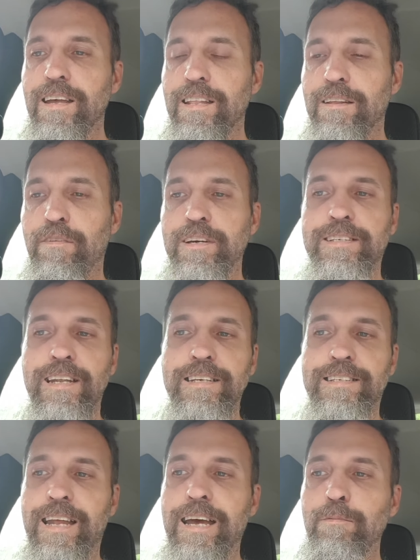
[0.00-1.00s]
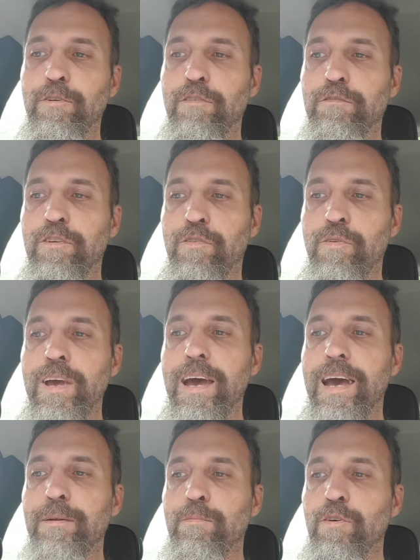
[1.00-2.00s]
The vessel is named after Rear
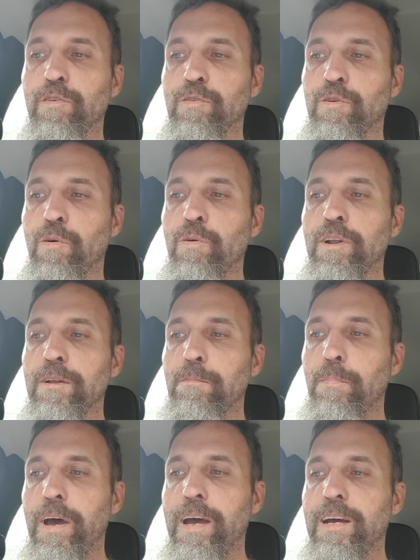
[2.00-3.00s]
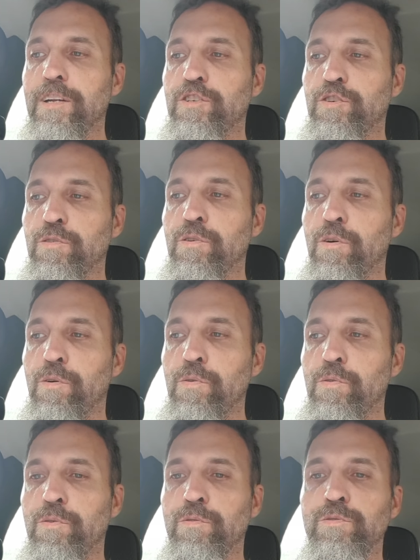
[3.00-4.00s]
Admiral Gordon Pai Chung
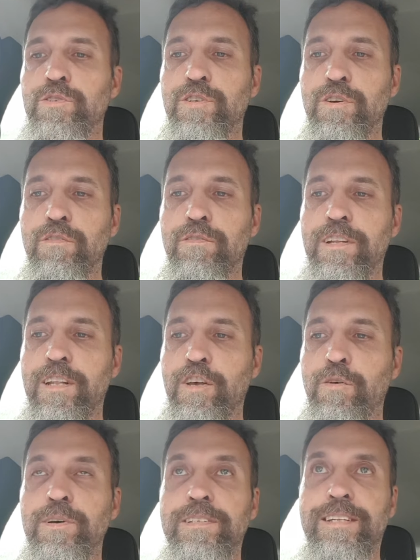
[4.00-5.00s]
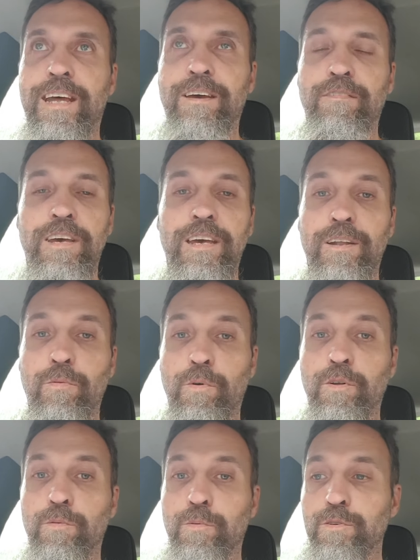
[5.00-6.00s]
Hoon, who served in the U S Navy in
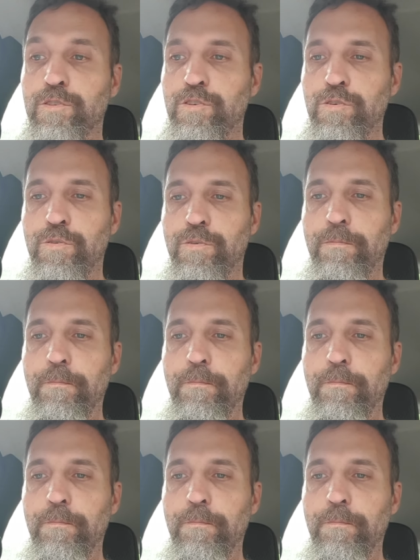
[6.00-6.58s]
World War Two.